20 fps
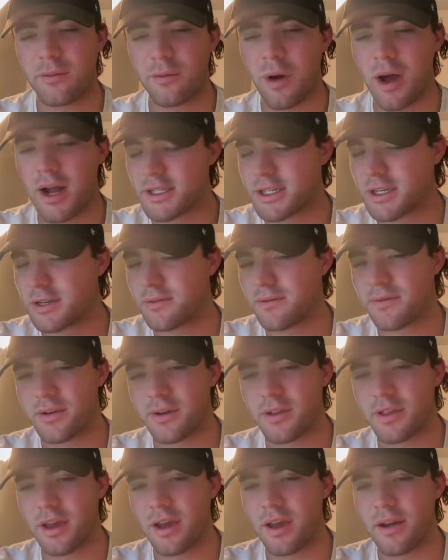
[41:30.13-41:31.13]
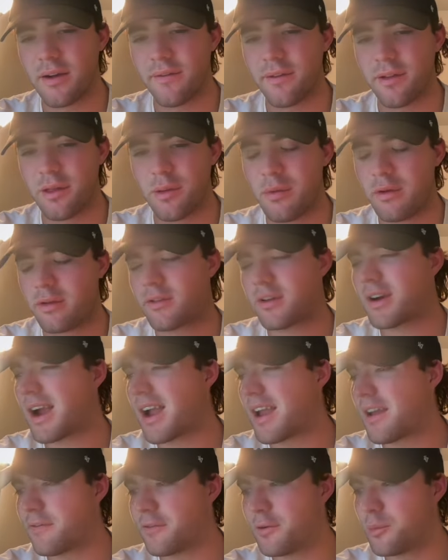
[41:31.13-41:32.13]
watching for the Mr.
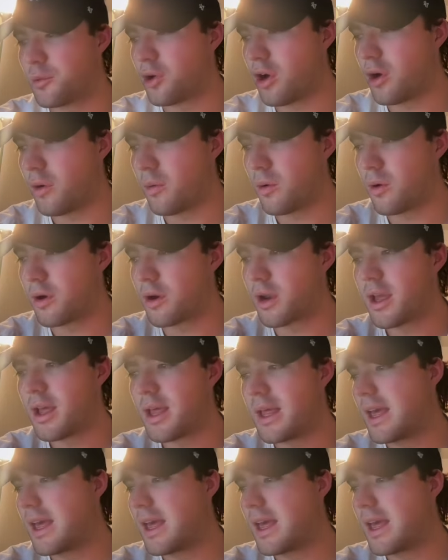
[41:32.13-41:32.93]
IAfootball Award.